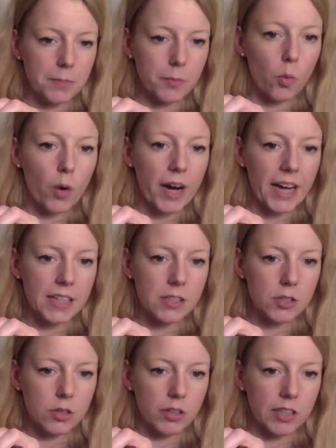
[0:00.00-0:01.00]
white
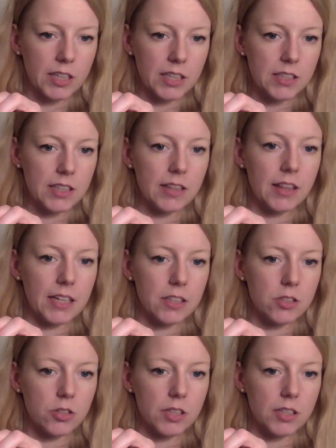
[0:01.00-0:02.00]
stockinette and then
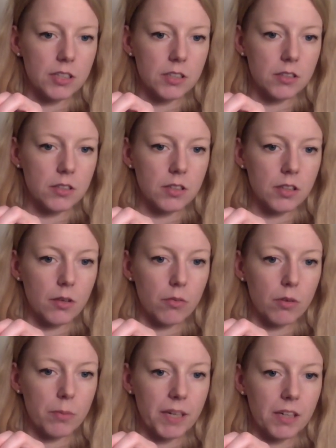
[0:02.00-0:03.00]
to knit the
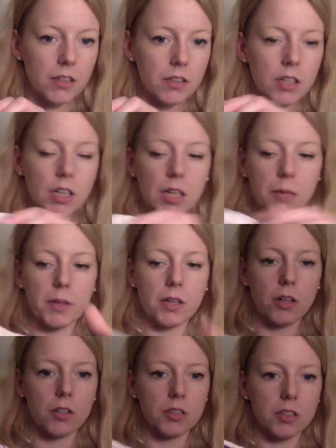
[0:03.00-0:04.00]
ribbing
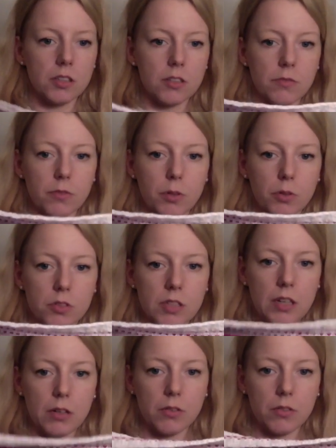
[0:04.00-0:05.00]
because it folds
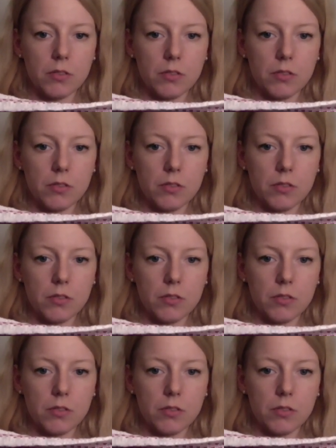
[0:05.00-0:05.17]
down.